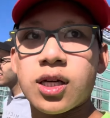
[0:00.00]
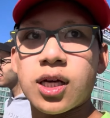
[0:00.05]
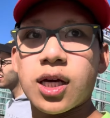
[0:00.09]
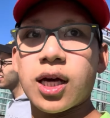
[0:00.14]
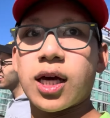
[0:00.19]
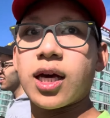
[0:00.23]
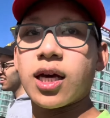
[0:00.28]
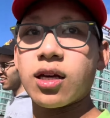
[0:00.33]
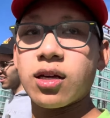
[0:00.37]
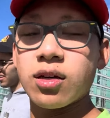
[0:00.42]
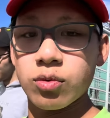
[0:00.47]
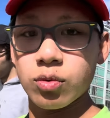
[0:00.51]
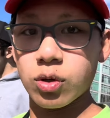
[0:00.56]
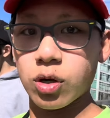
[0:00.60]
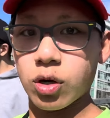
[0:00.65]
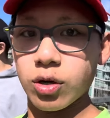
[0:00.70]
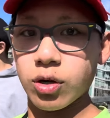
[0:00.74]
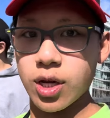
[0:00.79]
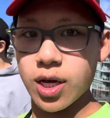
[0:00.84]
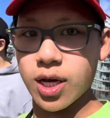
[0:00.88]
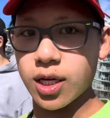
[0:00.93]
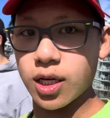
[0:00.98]
Okay, we're going
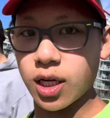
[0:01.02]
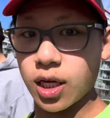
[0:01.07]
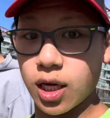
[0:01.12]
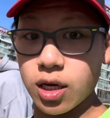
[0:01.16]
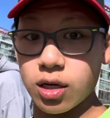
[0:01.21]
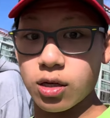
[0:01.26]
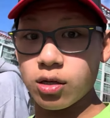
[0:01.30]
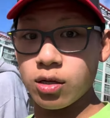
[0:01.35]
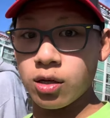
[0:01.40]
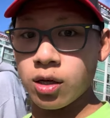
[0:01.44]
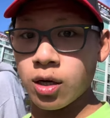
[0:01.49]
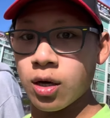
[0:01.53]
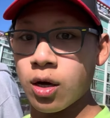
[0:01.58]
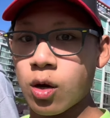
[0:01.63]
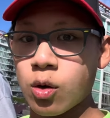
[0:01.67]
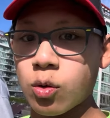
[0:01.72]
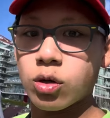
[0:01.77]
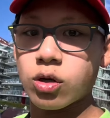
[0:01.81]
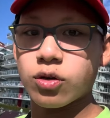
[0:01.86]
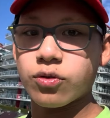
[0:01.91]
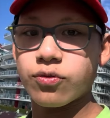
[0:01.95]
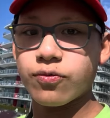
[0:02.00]
to end it here.
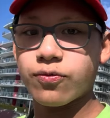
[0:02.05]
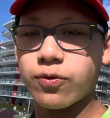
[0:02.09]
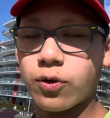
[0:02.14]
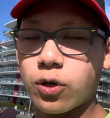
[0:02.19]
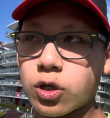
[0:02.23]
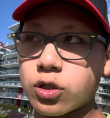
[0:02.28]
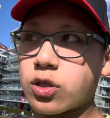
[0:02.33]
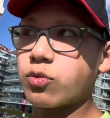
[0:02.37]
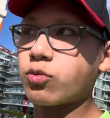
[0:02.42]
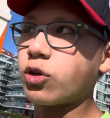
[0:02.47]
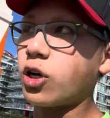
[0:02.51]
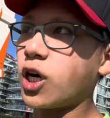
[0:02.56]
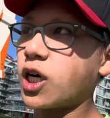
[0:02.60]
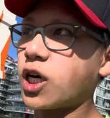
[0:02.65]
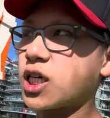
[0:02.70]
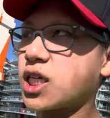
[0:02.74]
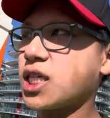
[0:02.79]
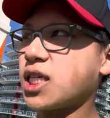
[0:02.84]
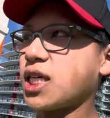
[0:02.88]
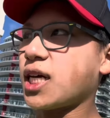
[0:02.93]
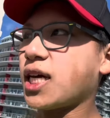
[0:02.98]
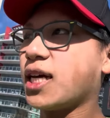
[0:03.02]
We're going for some
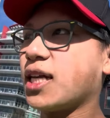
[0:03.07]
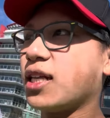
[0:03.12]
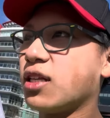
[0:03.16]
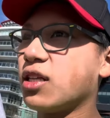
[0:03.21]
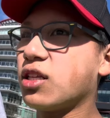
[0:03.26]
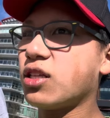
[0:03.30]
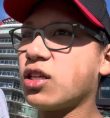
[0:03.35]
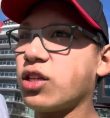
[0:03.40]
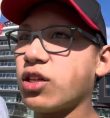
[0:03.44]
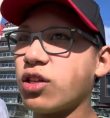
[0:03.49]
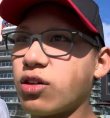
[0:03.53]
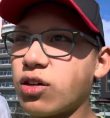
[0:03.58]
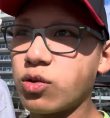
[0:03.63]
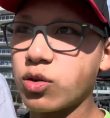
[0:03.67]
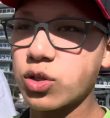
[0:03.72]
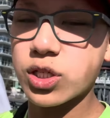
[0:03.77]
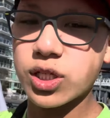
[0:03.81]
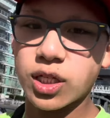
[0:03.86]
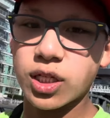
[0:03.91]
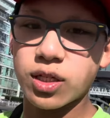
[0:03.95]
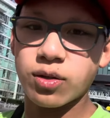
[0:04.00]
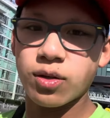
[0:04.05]
walks into the
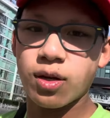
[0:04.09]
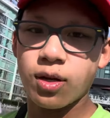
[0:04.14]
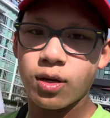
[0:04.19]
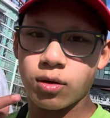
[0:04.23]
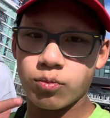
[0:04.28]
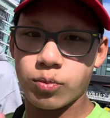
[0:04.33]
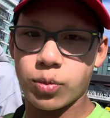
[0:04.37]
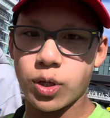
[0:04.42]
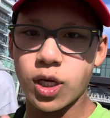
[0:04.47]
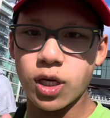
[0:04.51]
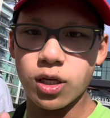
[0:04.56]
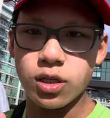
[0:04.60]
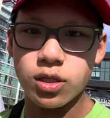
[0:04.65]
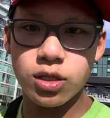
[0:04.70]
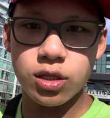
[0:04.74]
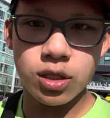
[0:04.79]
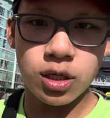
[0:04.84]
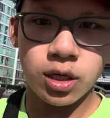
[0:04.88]
ocean. Yes. Peace.